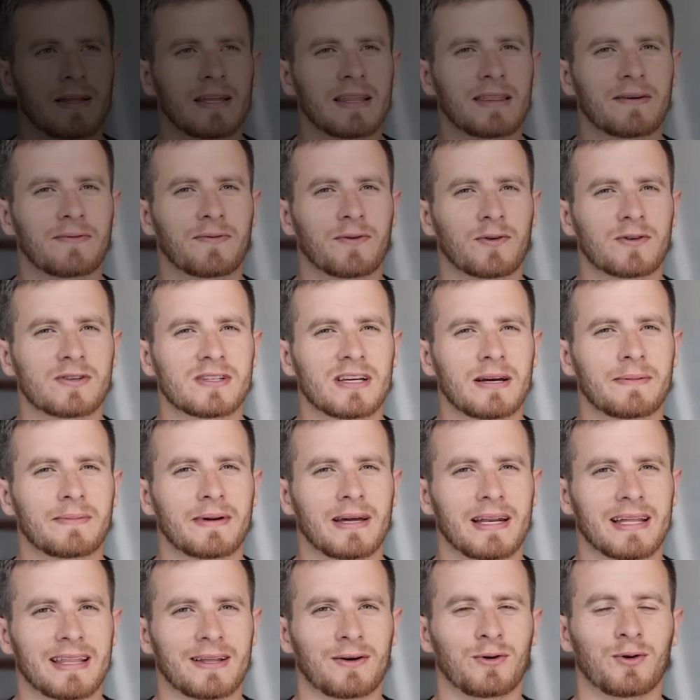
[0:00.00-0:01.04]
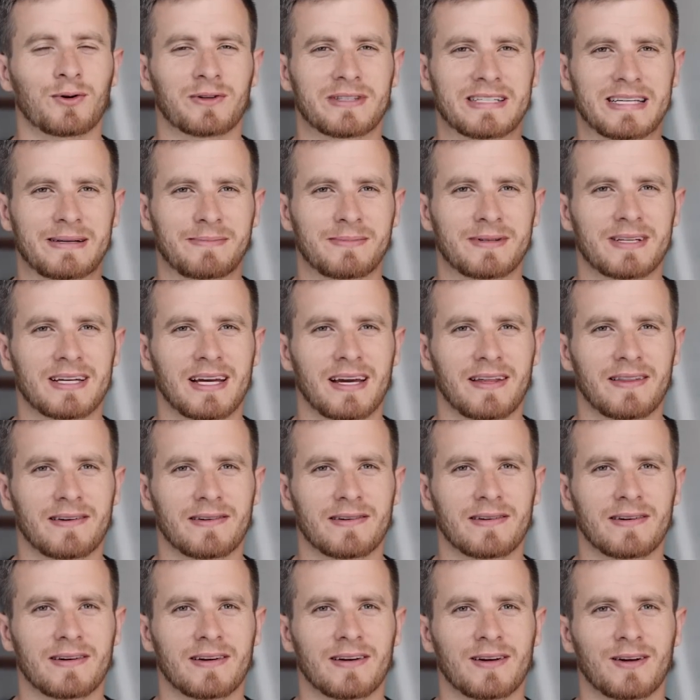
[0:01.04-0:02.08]
I think the first time getting the whole team
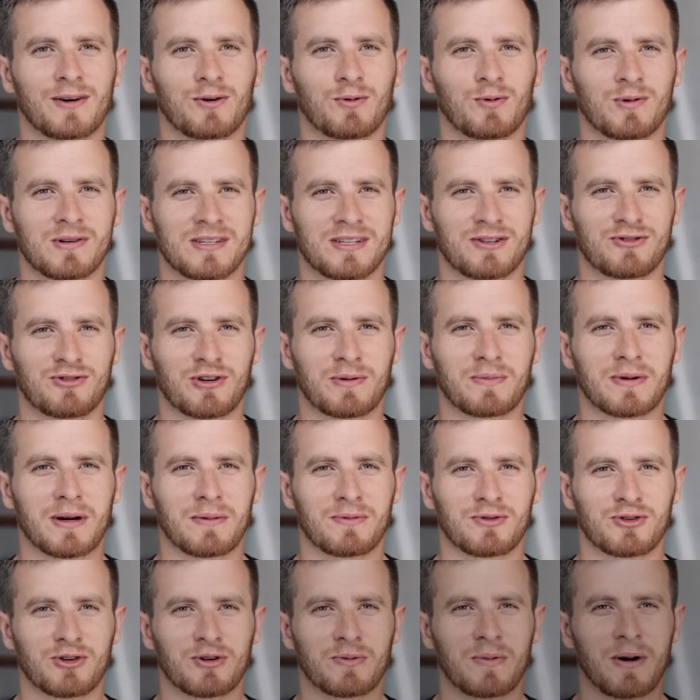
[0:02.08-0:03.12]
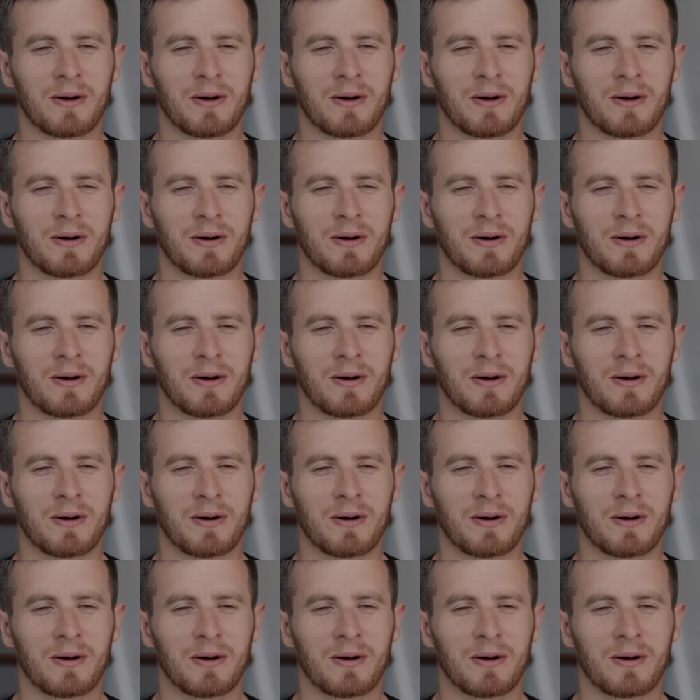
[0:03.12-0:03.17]
together was a dream come true